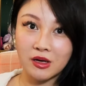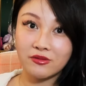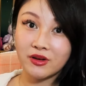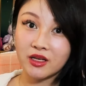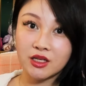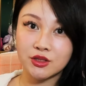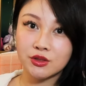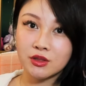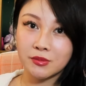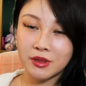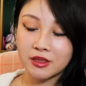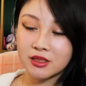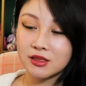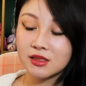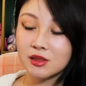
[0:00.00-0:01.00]
about financial
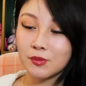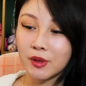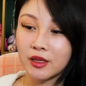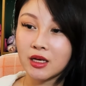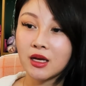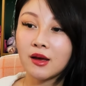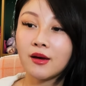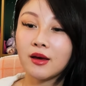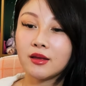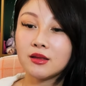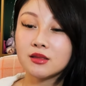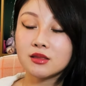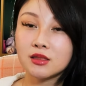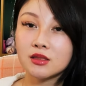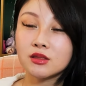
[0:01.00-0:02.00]
independence, but in
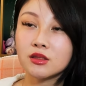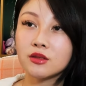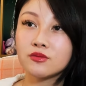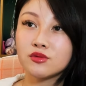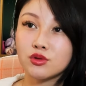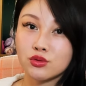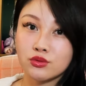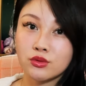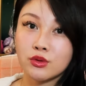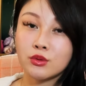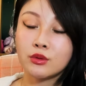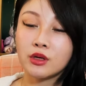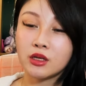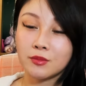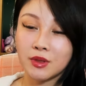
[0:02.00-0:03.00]
a sense of
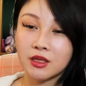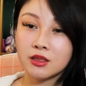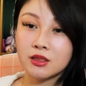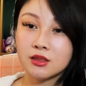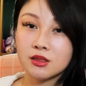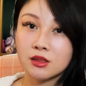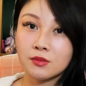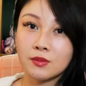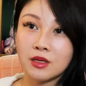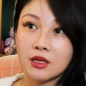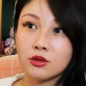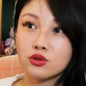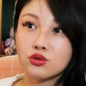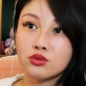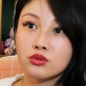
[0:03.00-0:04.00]
true independence,
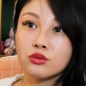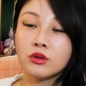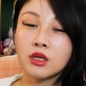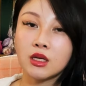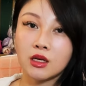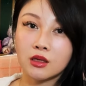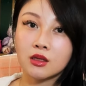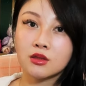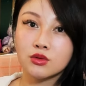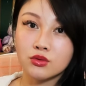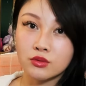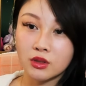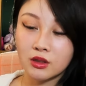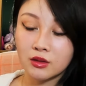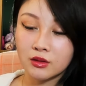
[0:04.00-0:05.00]
being truly in
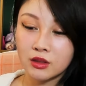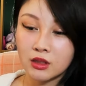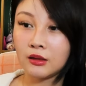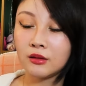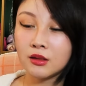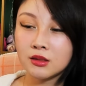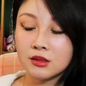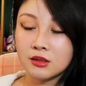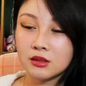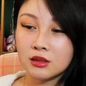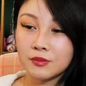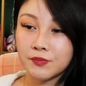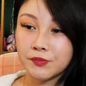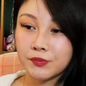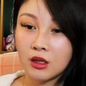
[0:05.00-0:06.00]
control. And this
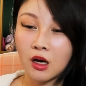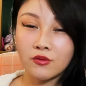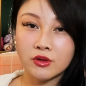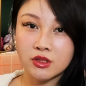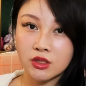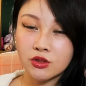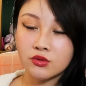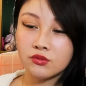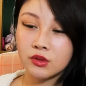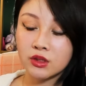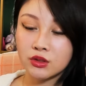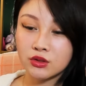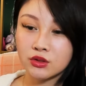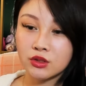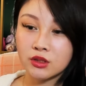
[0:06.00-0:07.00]
conversation
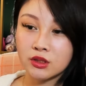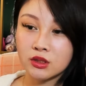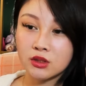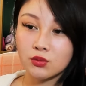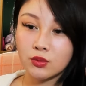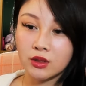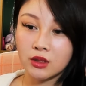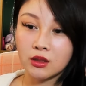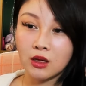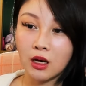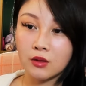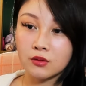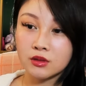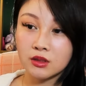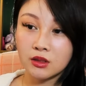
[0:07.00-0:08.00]
really started when
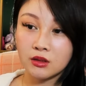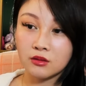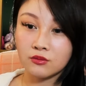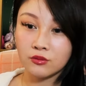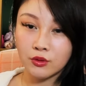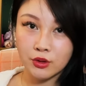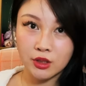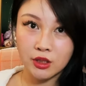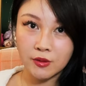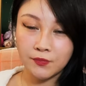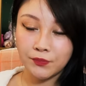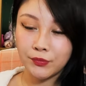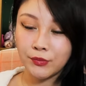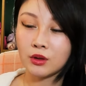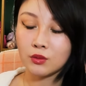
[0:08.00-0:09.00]
I was in Florida
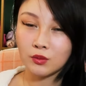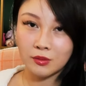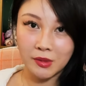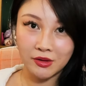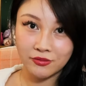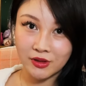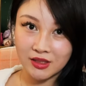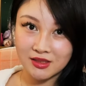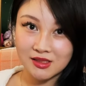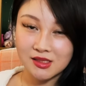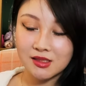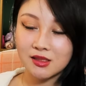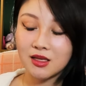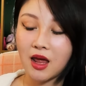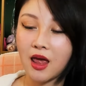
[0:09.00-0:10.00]
with one of my
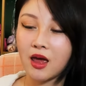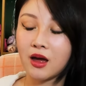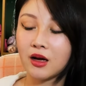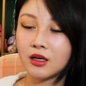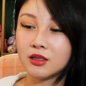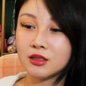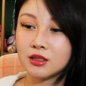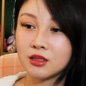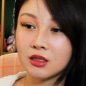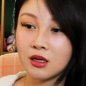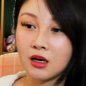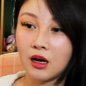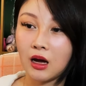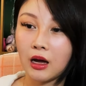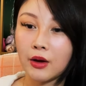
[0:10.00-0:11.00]
friends, and
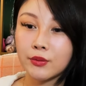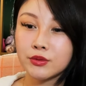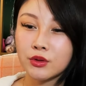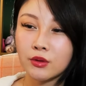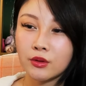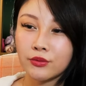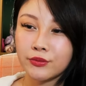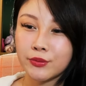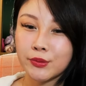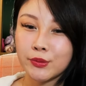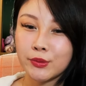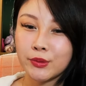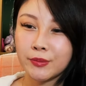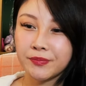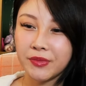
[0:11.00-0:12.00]
I was going
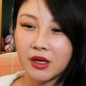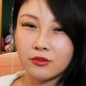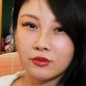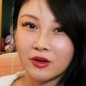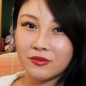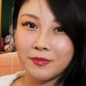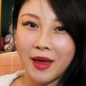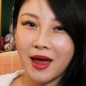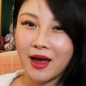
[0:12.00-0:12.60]
through a rough